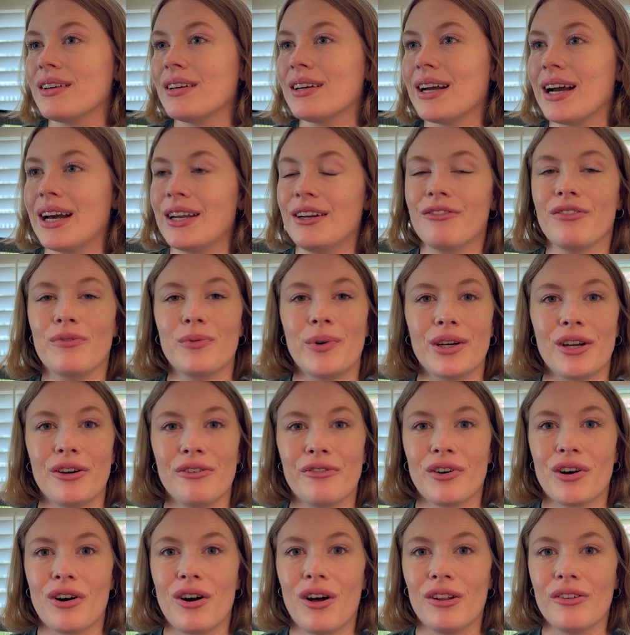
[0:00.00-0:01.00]
Kind of went
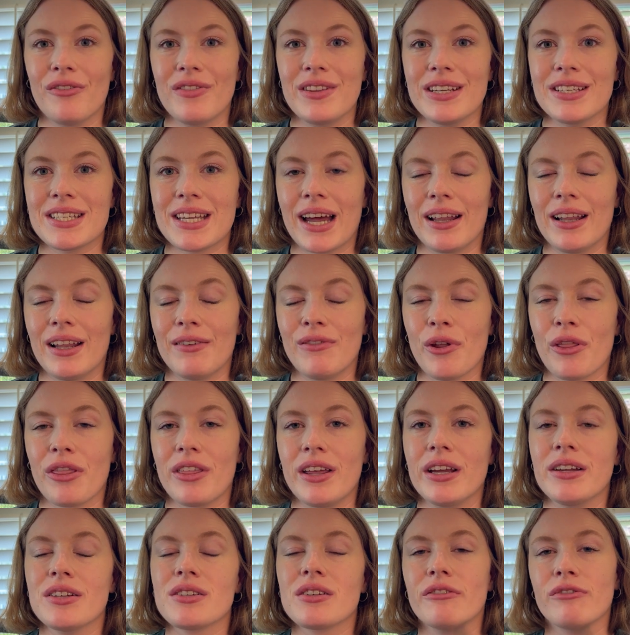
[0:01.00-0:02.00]
over all of these high-level
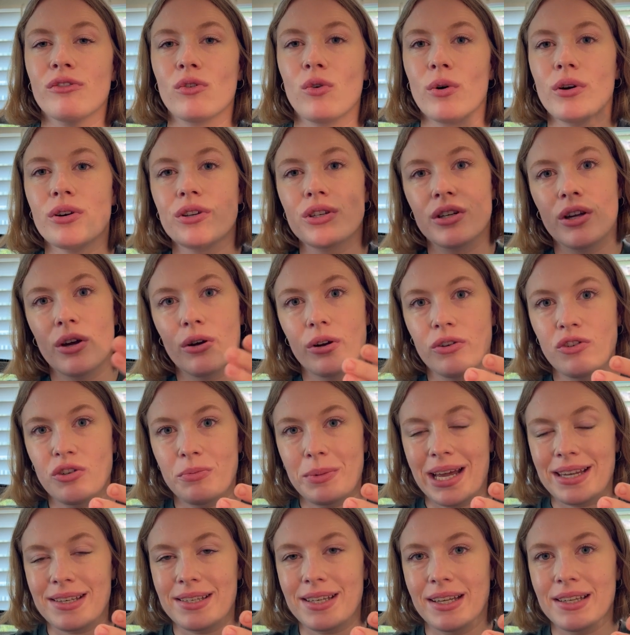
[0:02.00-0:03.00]
things. Of course, go to
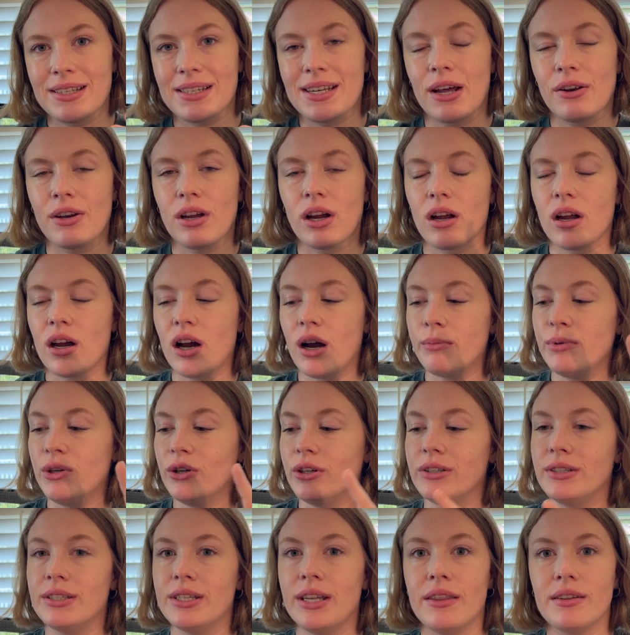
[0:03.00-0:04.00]
gymnasticsnow.com. You
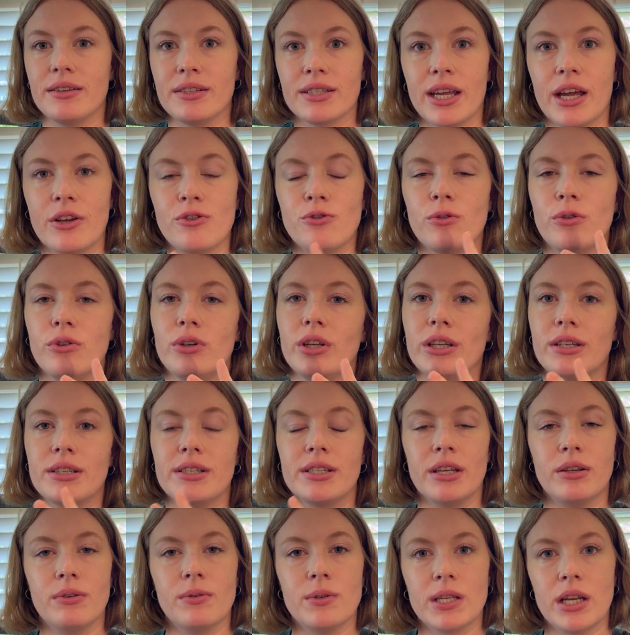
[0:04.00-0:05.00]
can see the schedule. You can
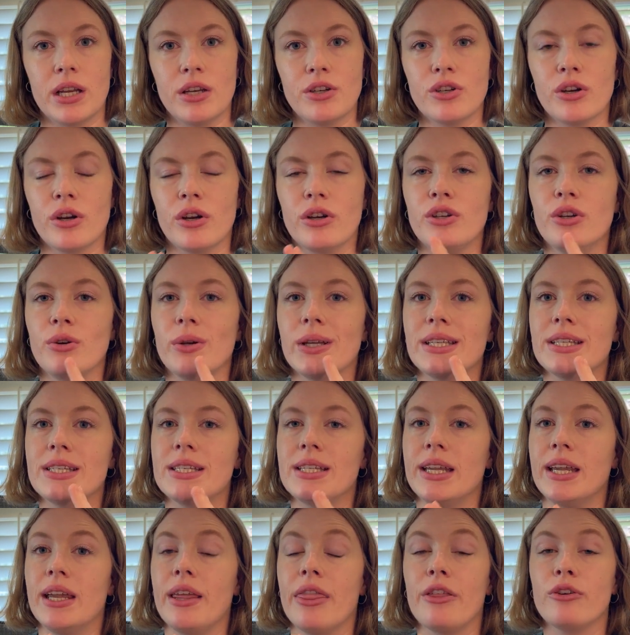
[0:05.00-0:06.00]
see who's entered. You can
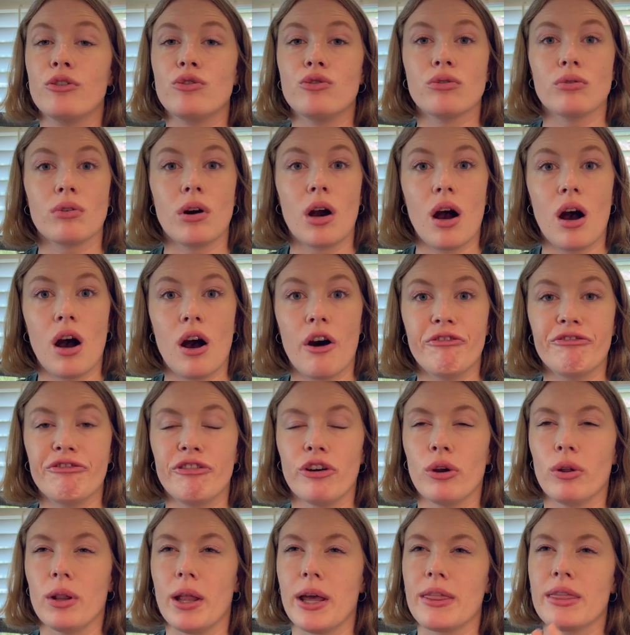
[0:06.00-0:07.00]
see the draw
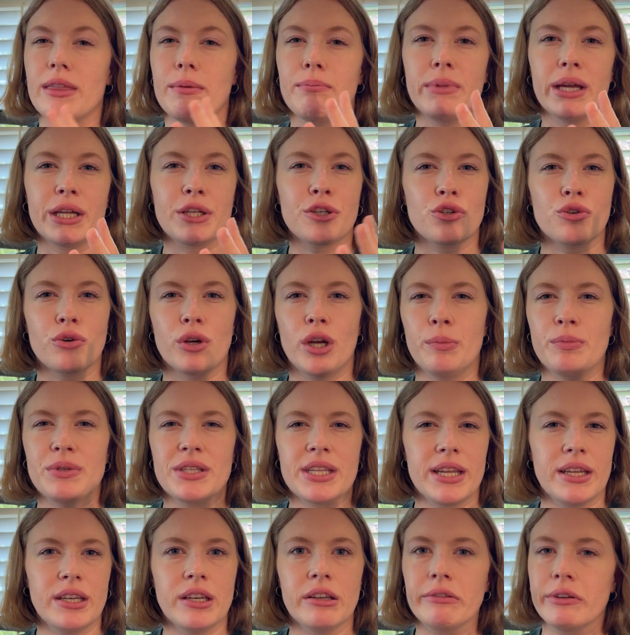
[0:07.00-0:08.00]
for like the mixed groups,
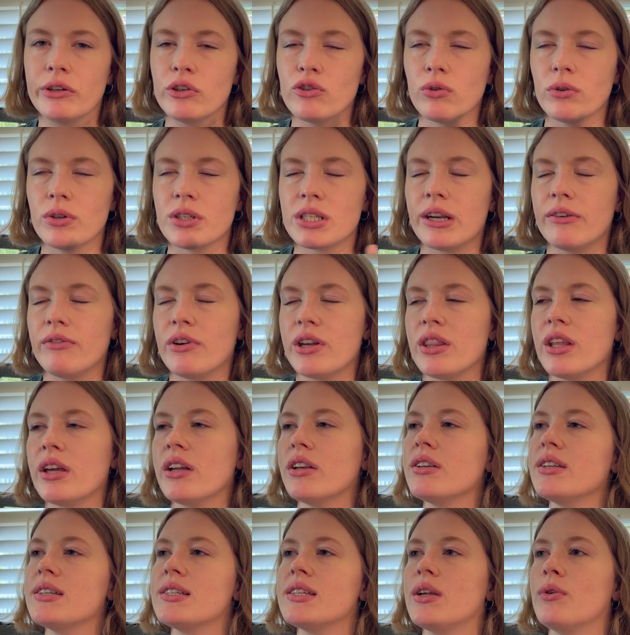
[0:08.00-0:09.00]
the individuals and
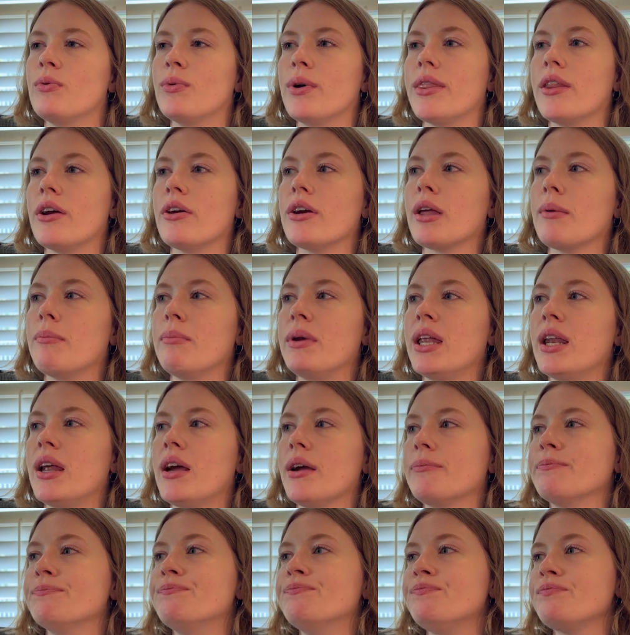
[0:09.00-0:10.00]
everything to see when they're
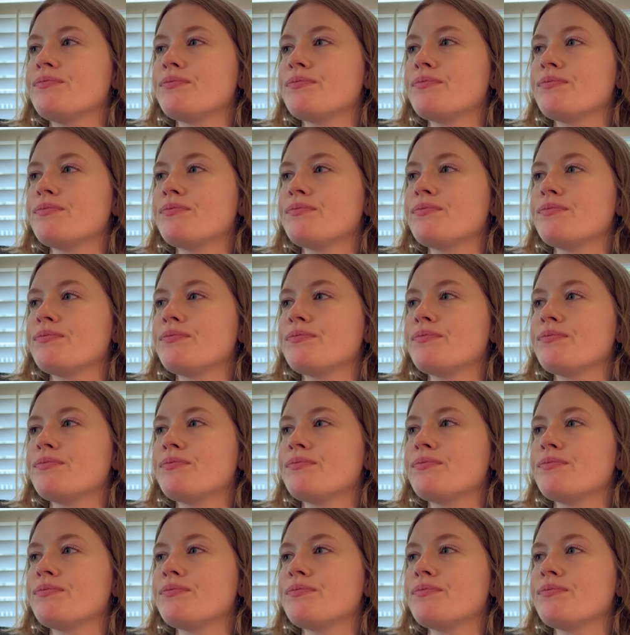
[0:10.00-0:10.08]
competing.